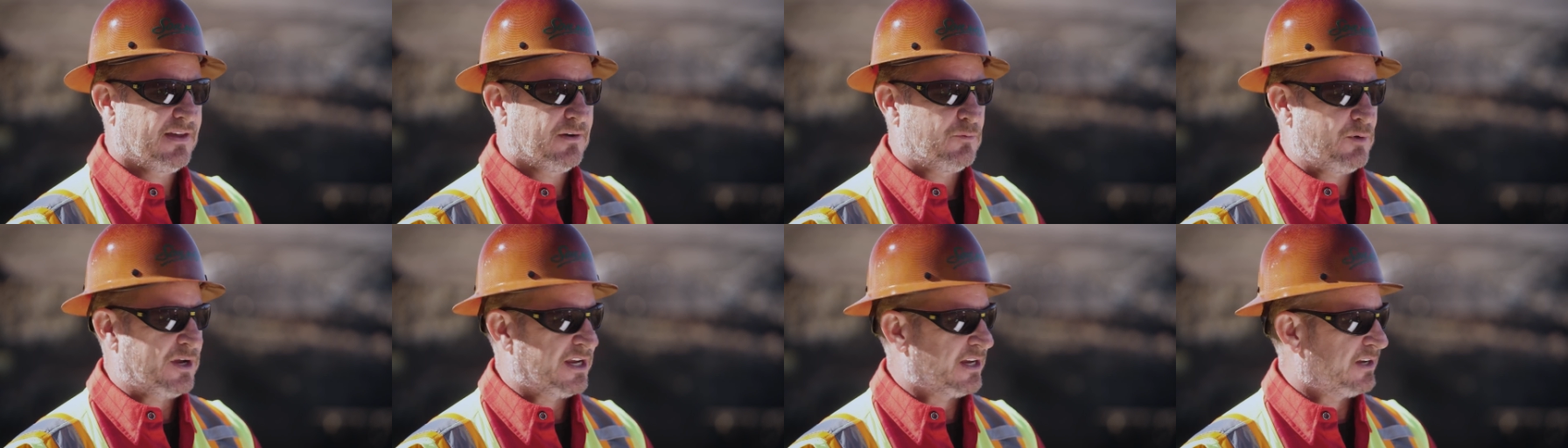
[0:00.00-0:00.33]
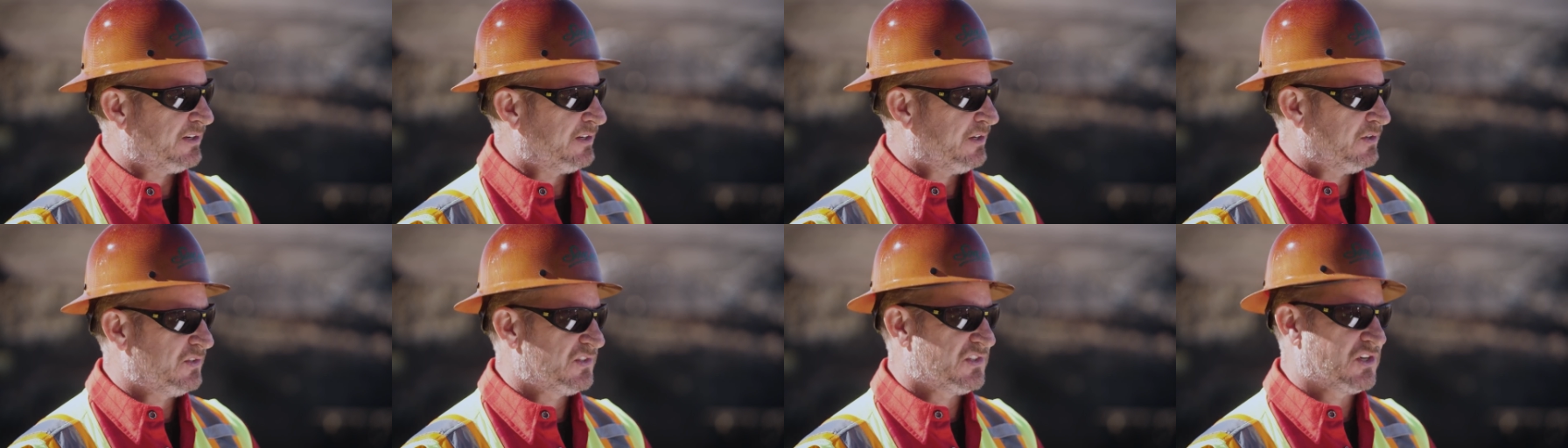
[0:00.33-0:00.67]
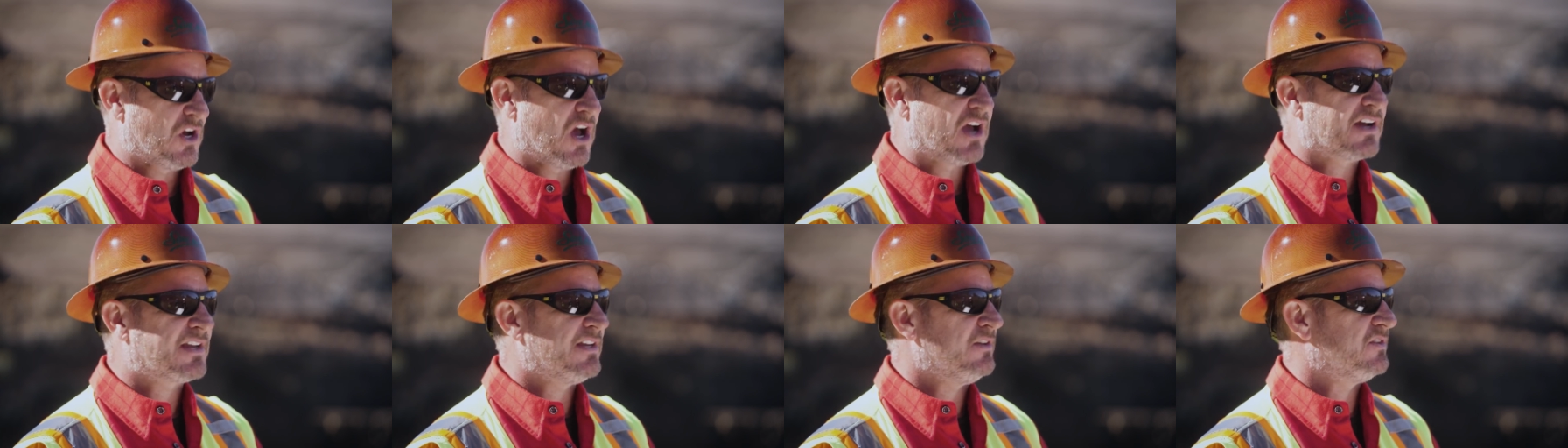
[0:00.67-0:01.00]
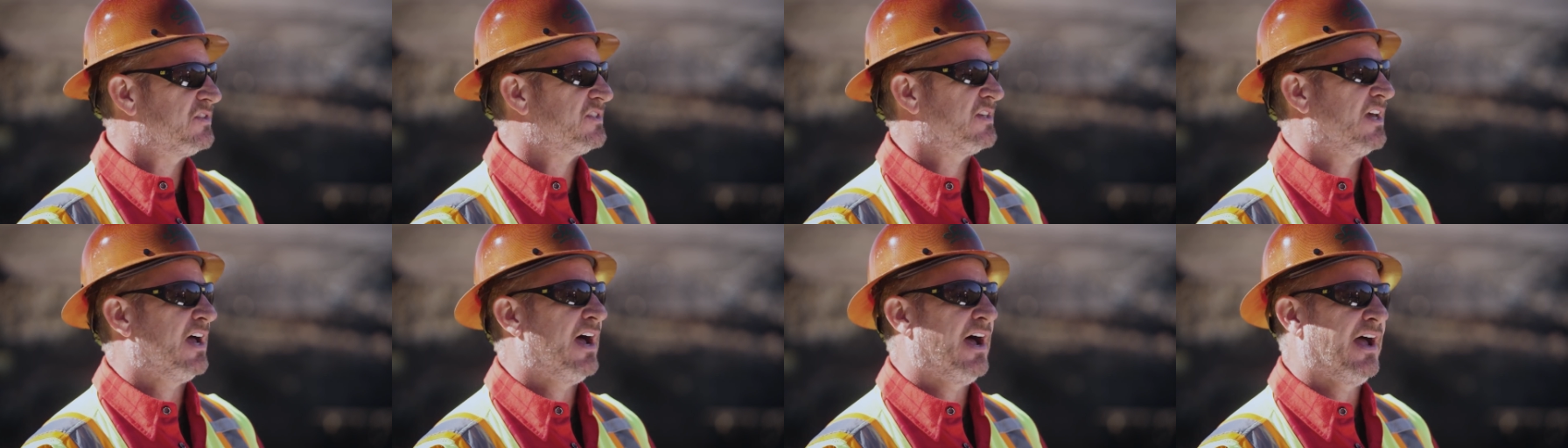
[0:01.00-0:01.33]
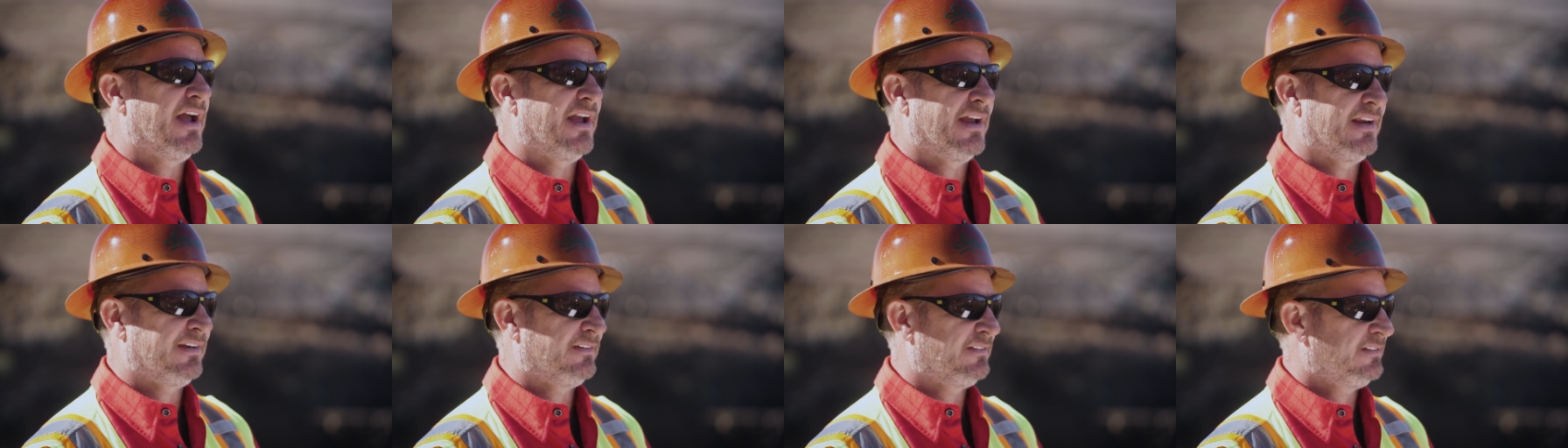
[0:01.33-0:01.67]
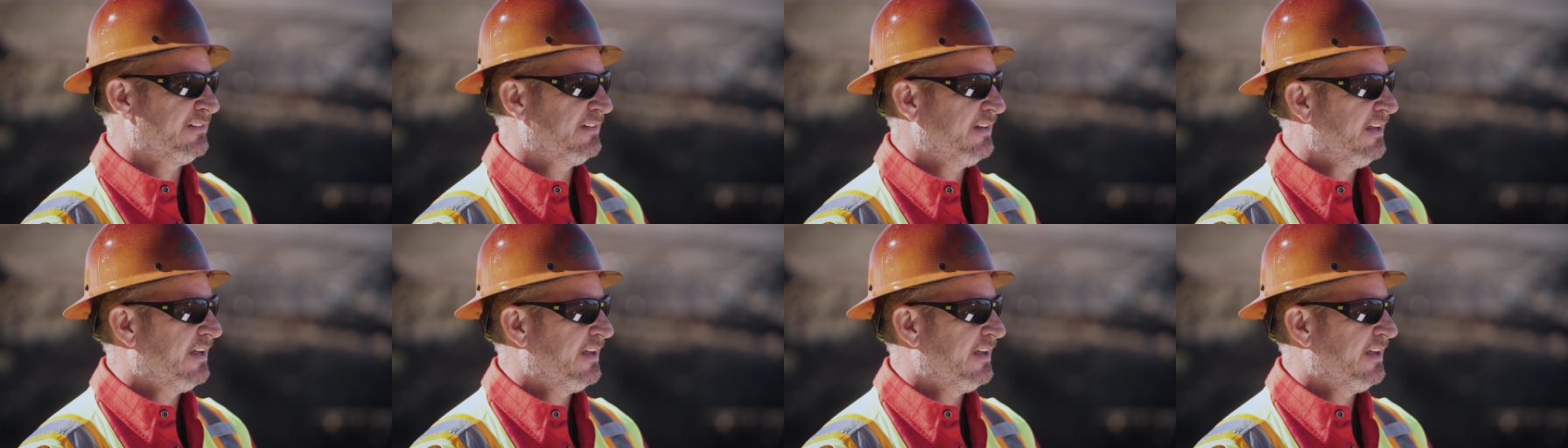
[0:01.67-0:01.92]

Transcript: We can use DocuSign